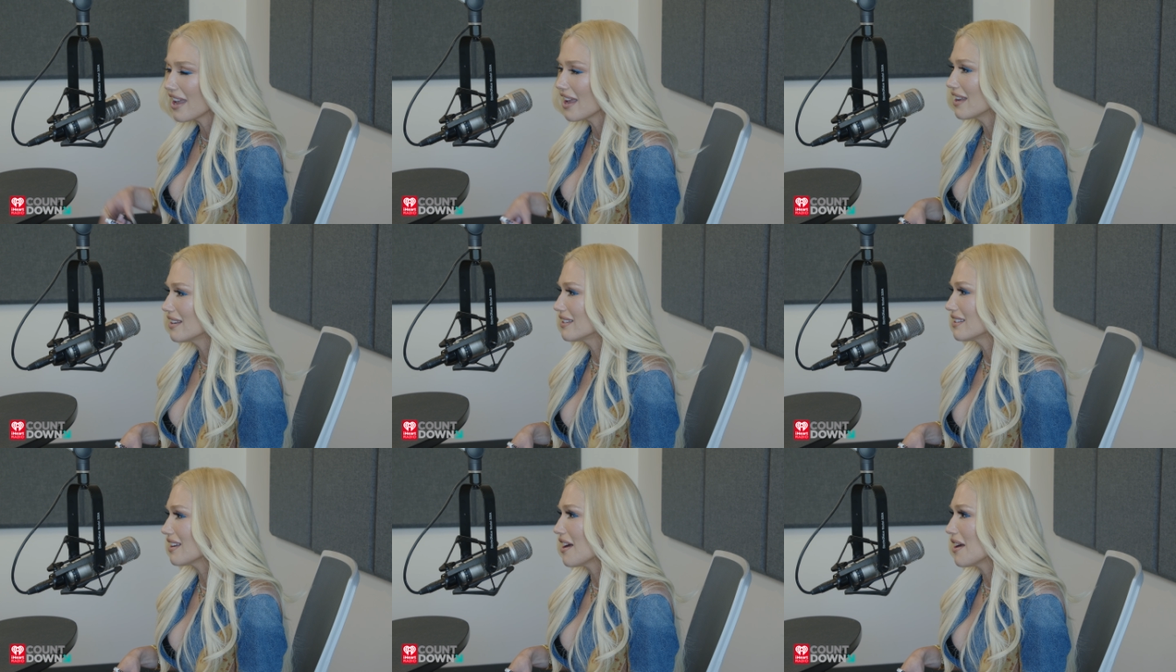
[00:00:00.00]

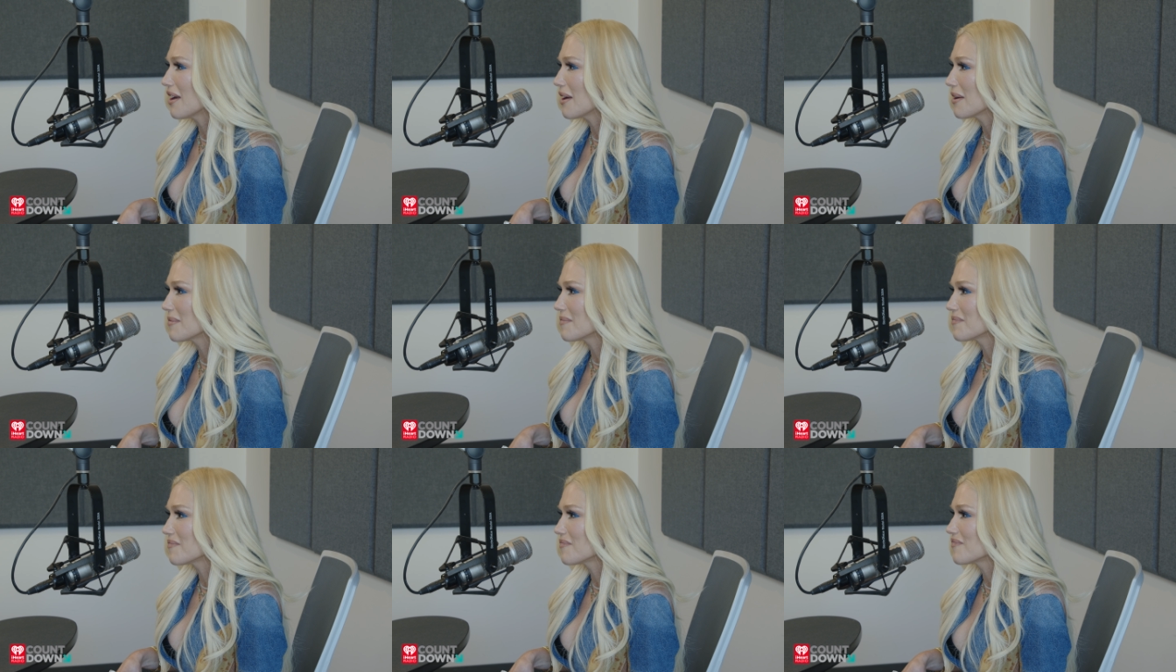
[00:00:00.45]
And
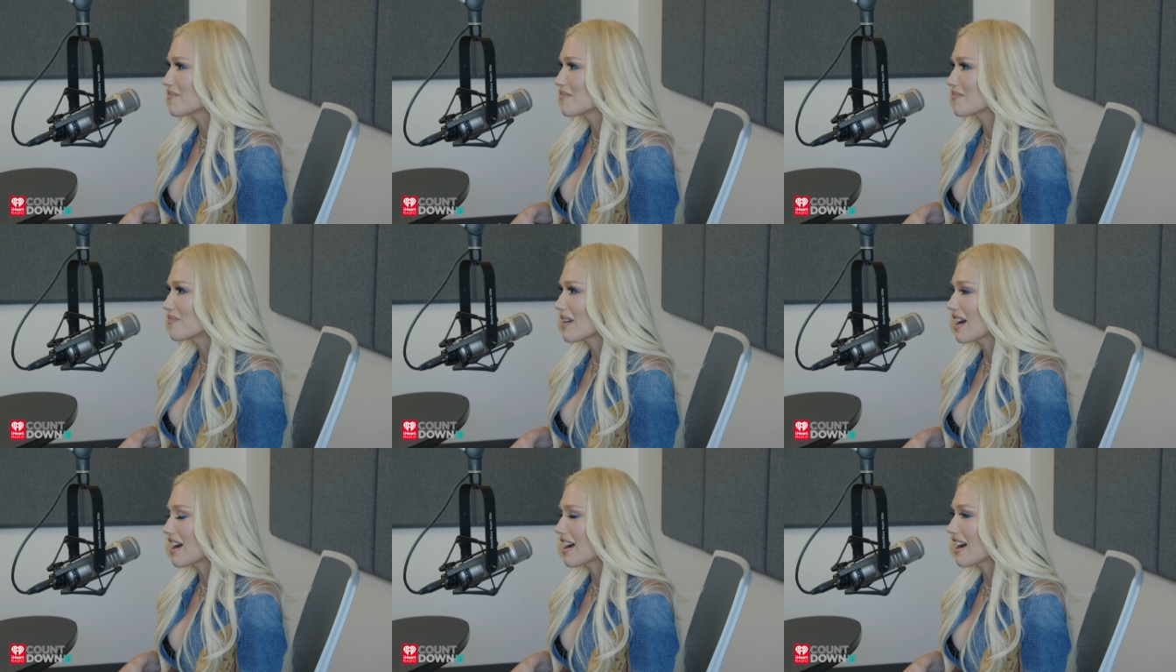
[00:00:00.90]
um,
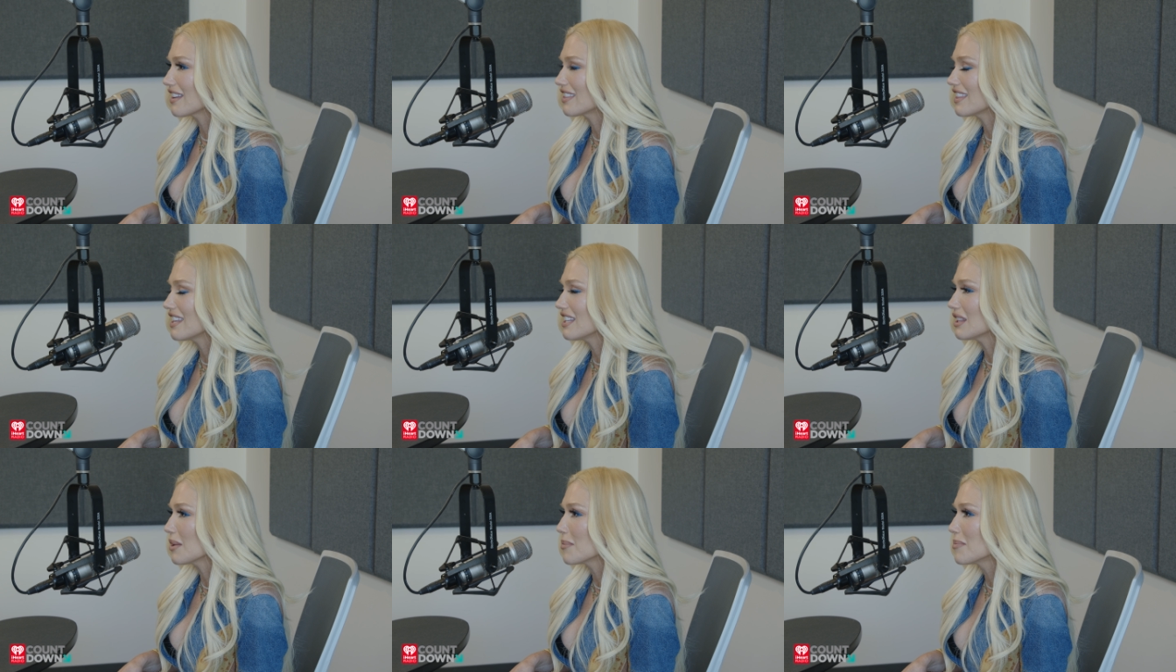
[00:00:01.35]
I
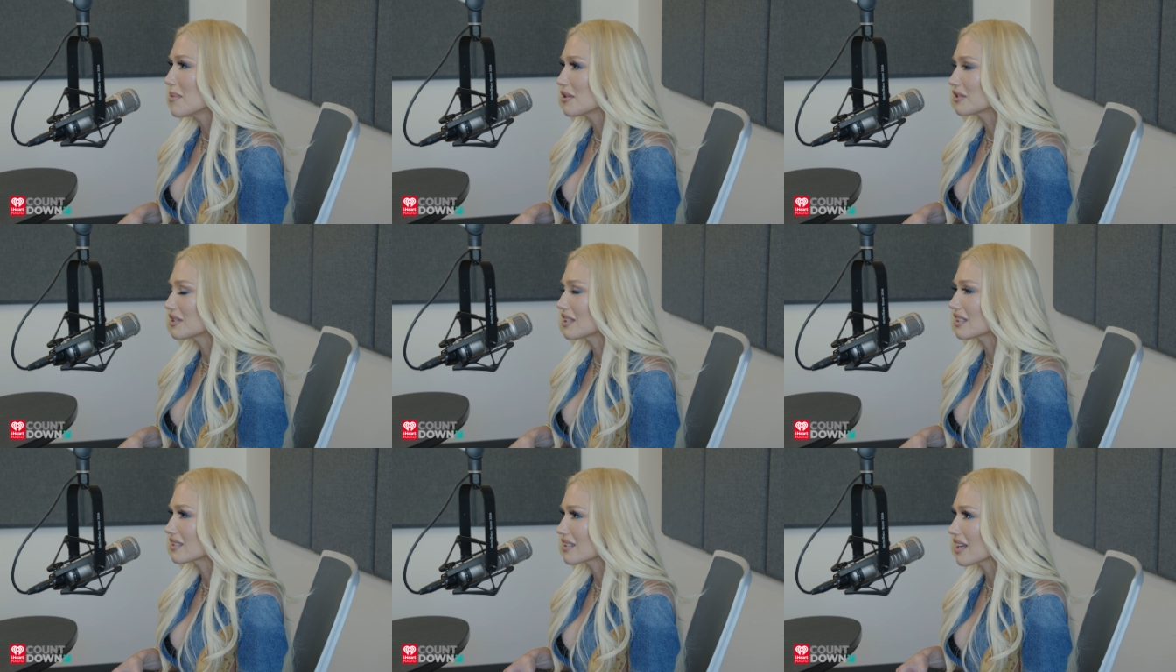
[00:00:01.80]
think the
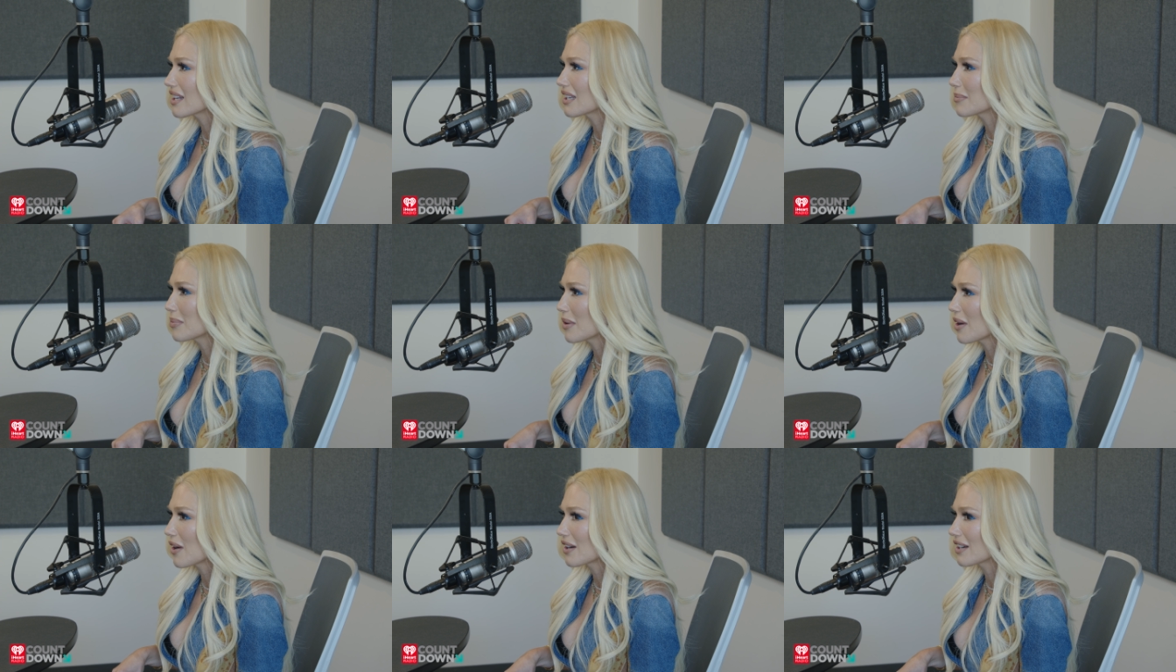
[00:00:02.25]
most
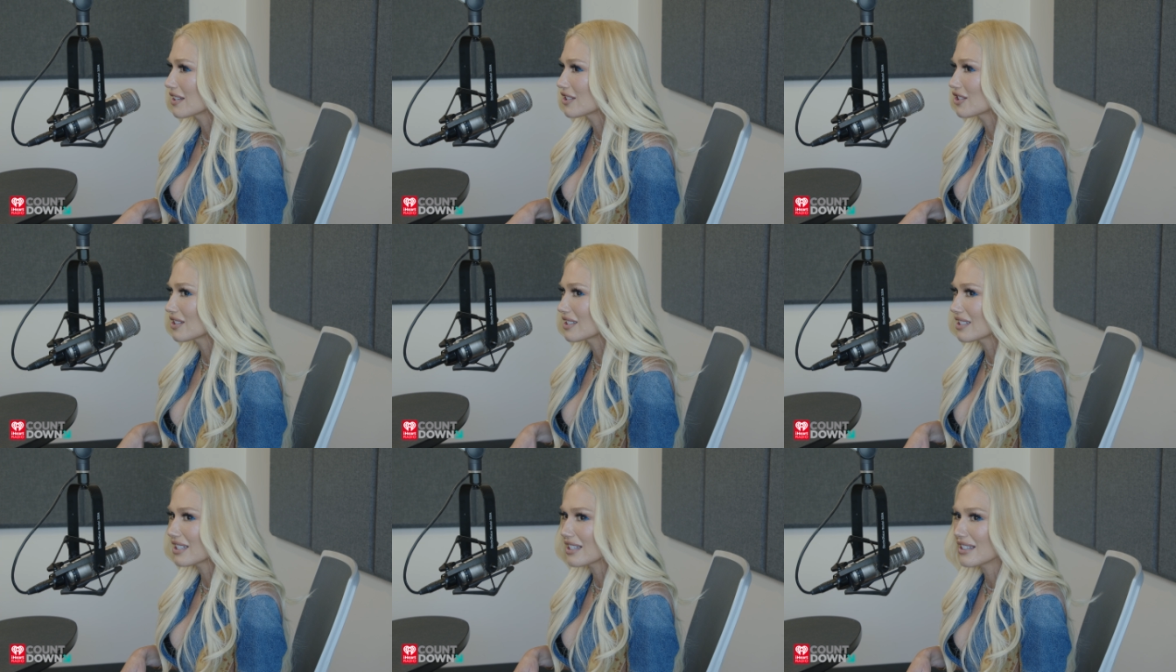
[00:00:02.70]
exciting part is
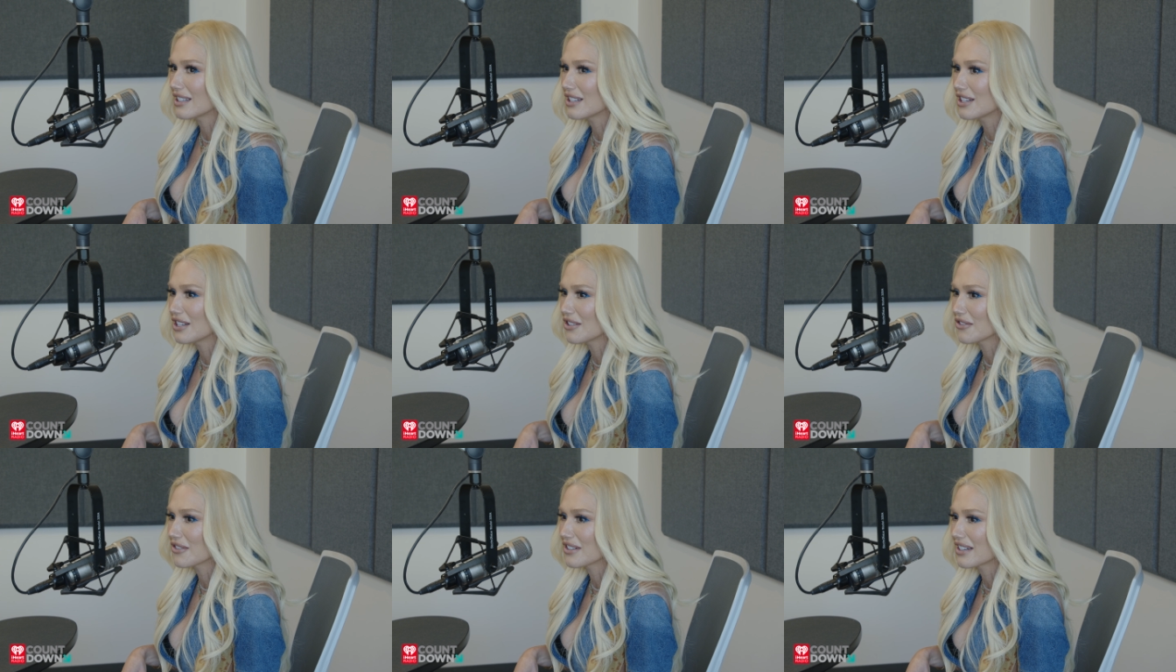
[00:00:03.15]
just
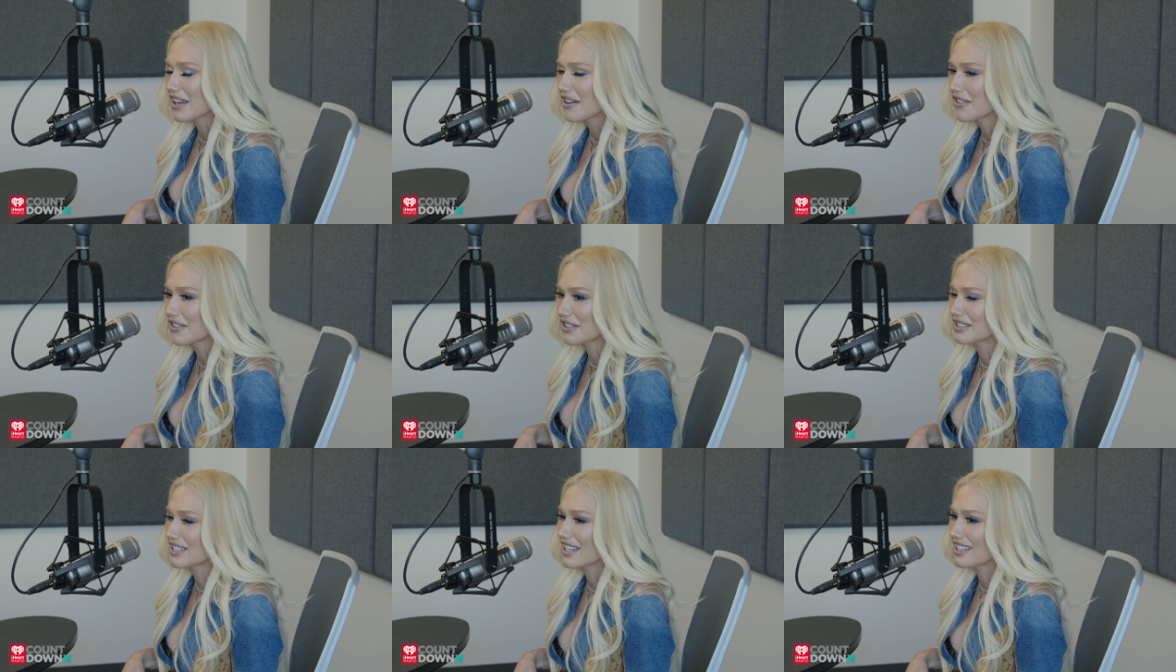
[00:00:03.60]
hearing
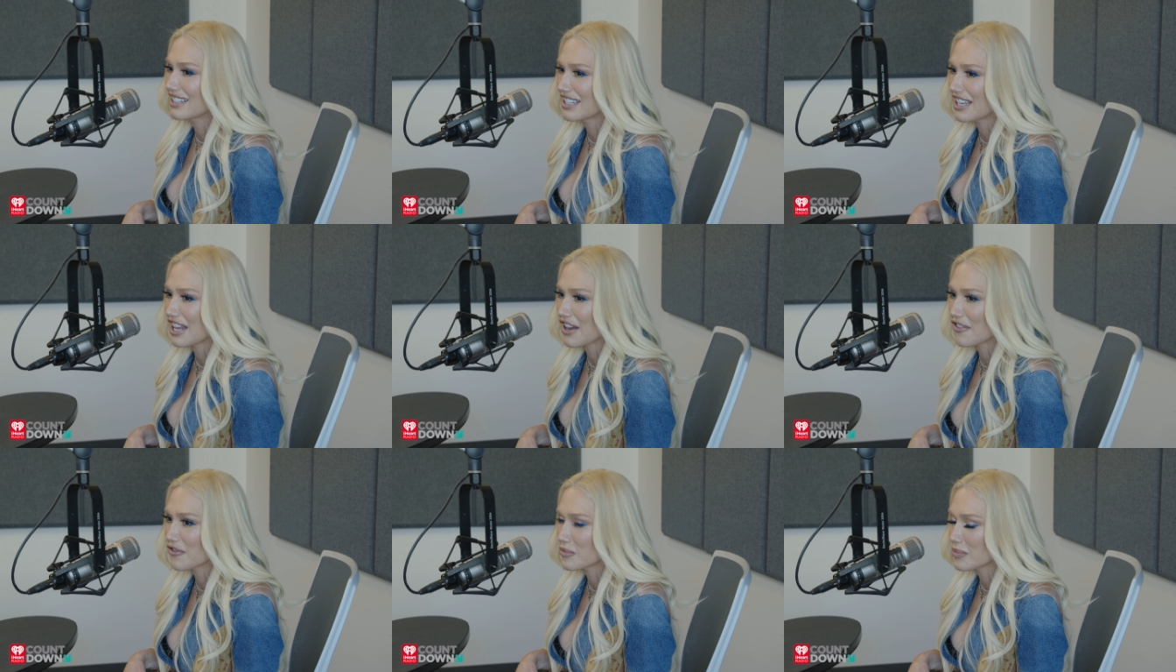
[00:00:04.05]
how
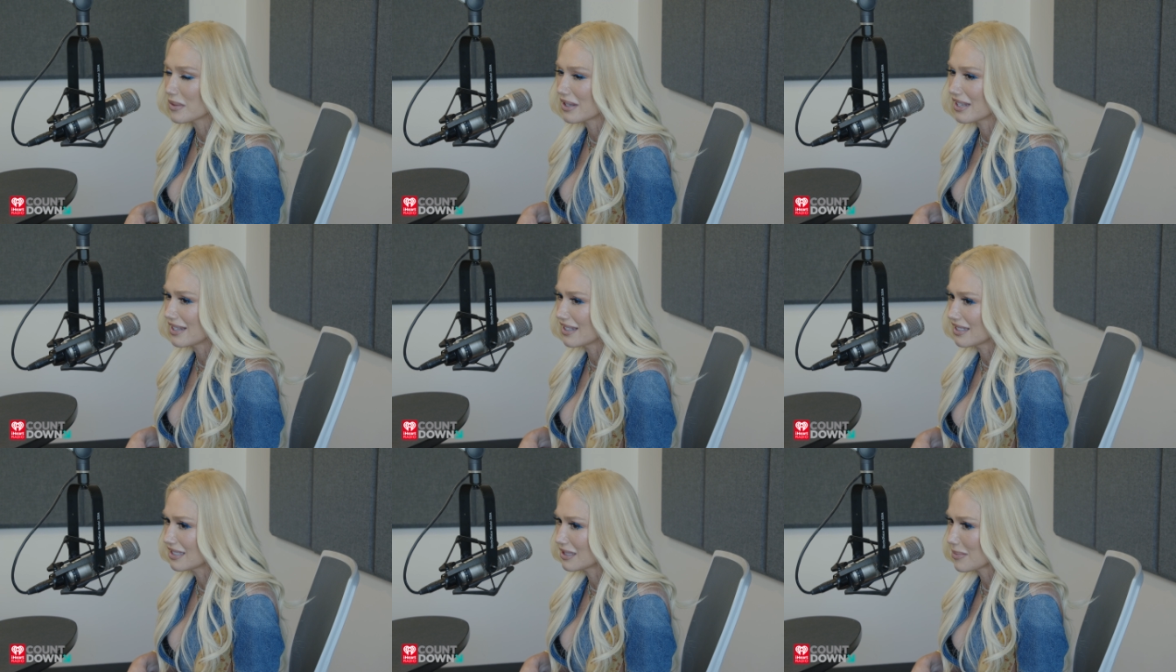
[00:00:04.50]
excited
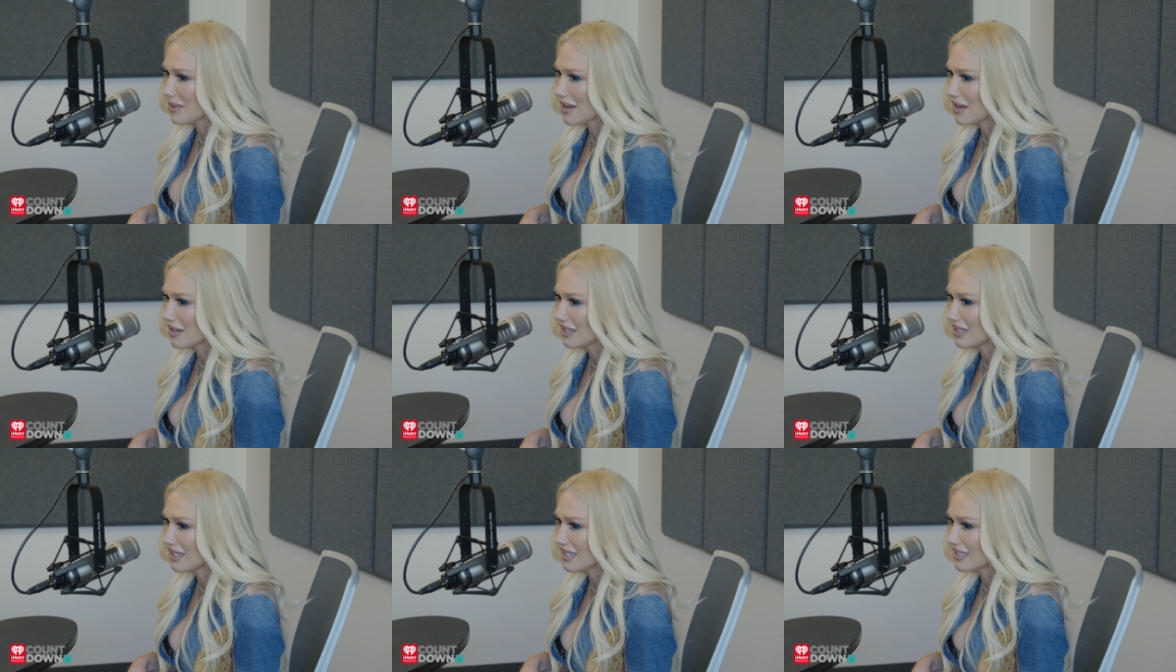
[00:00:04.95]
everybody is
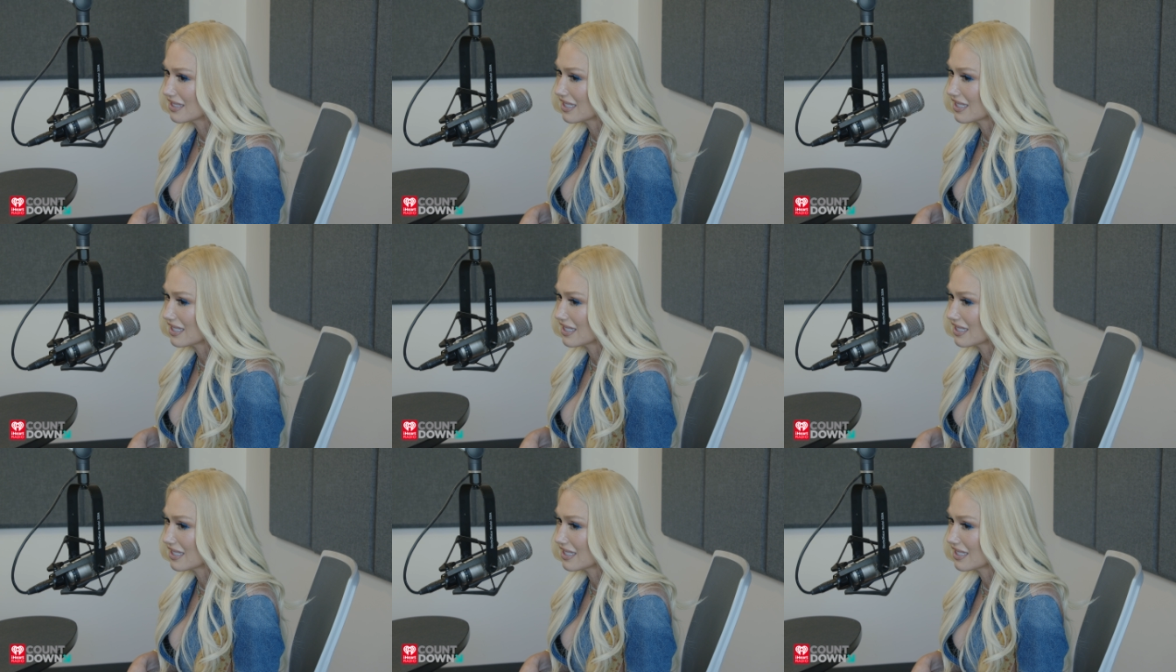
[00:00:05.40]
about it.